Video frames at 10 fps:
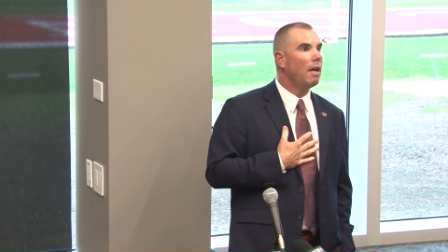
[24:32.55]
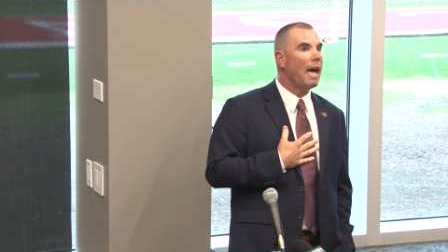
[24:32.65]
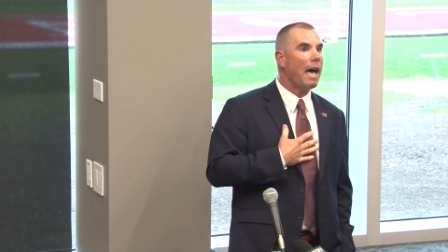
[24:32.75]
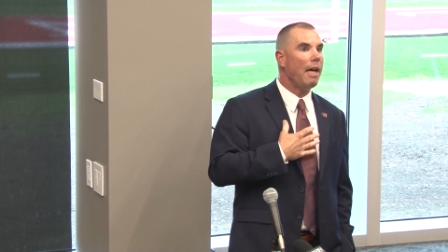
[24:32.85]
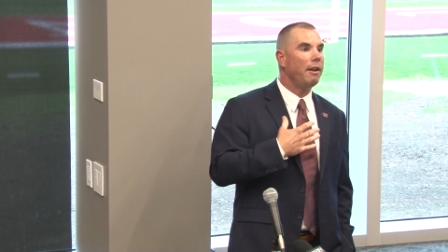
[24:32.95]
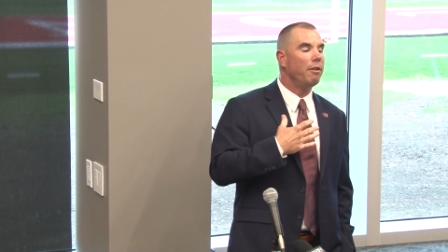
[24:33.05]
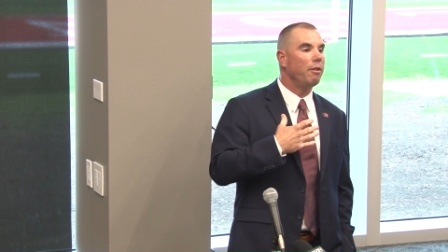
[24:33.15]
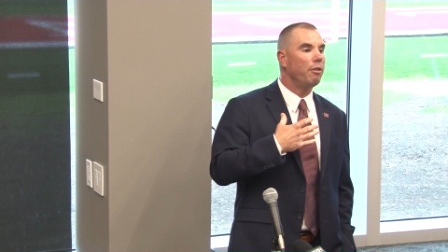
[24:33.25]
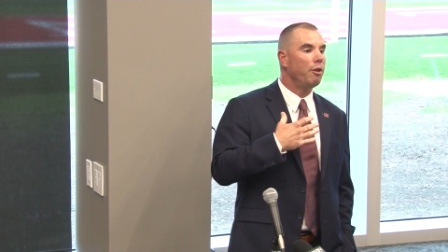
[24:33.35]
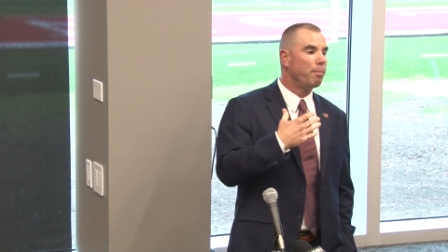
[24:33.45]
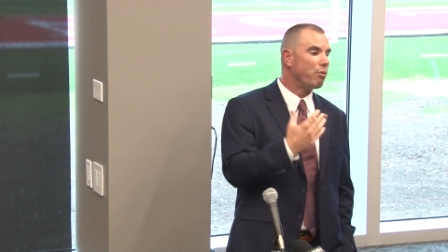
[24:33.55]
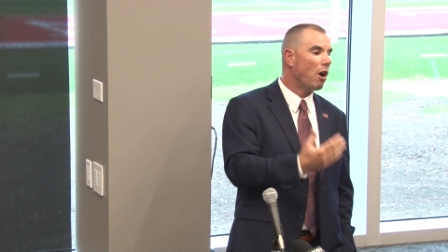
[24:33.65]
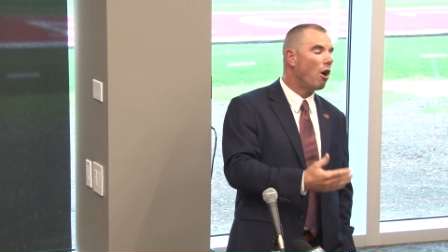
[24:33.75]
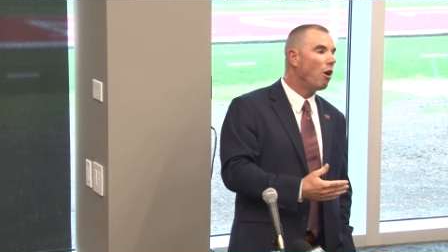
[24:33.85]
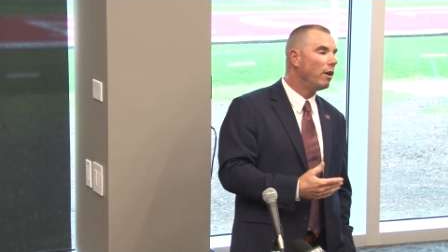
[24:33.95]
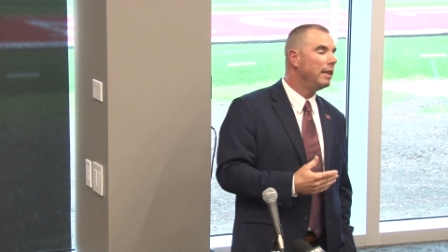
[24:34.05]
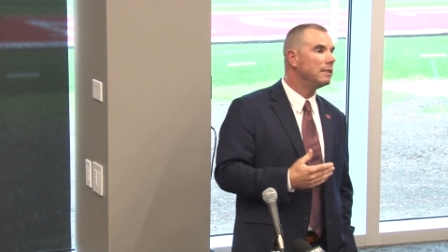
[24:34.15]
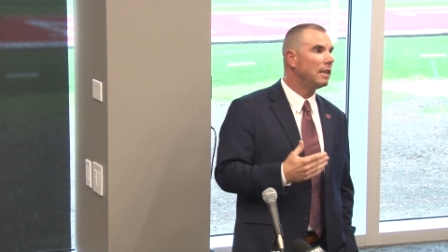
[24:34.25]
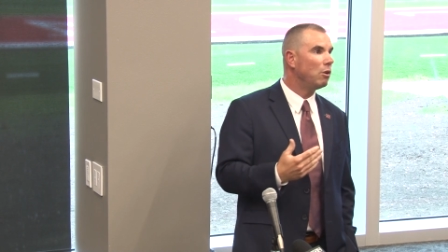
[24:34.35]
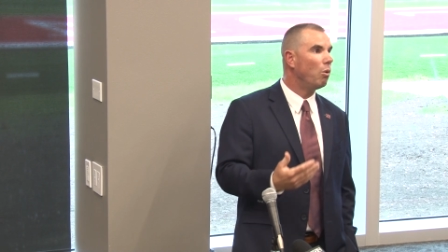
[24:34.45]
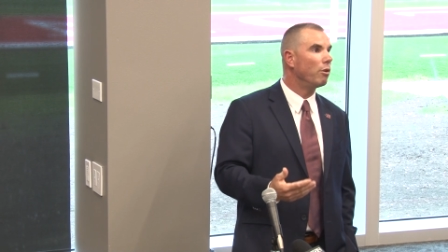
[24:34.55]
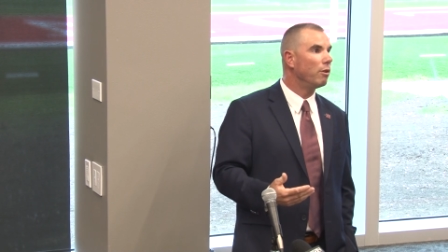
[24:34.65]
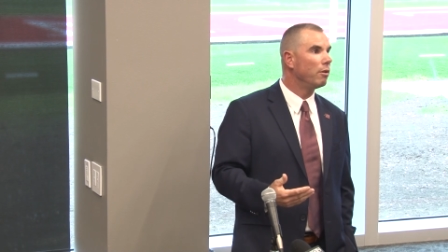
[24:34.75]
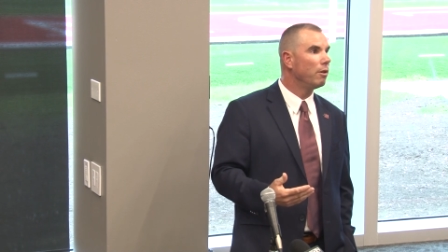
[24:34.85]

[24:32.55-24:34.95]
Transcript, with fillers: had their priorities in order,